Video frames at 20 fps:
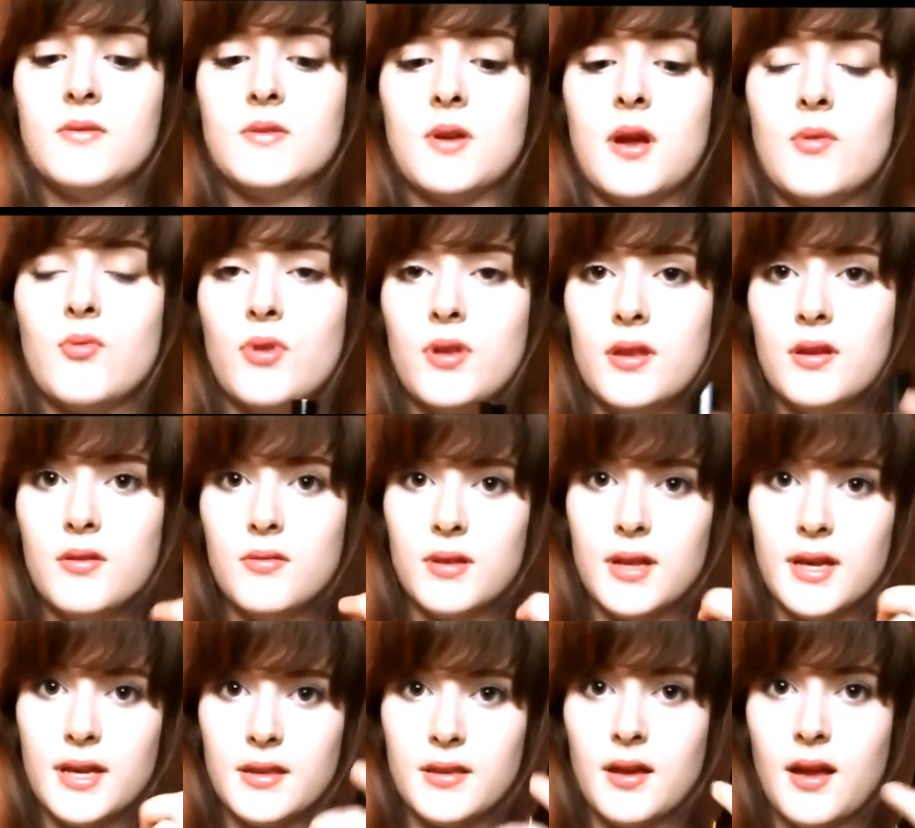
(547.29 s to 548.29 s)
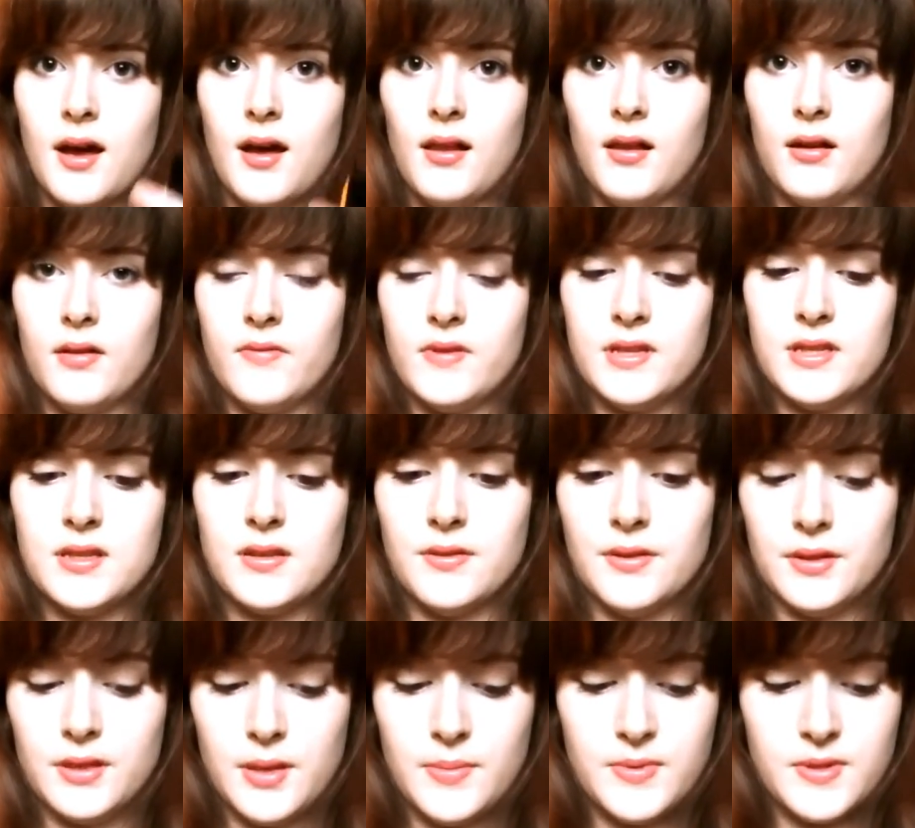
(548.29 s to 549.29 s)
So I really do like the color of this
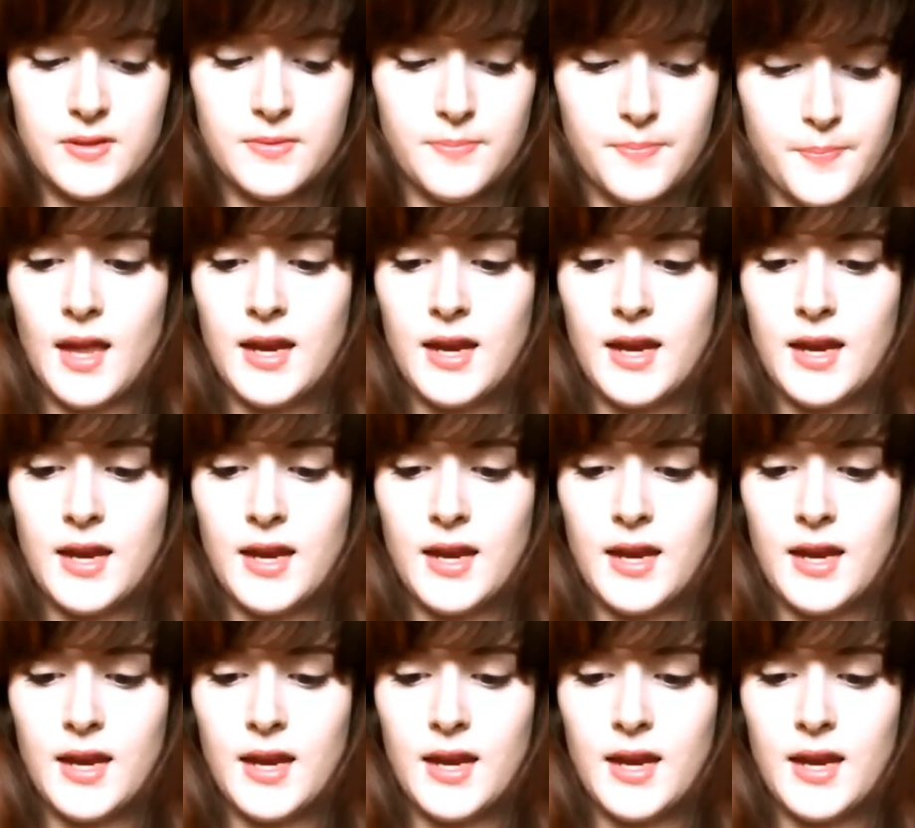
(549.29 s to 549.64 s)
on the lips.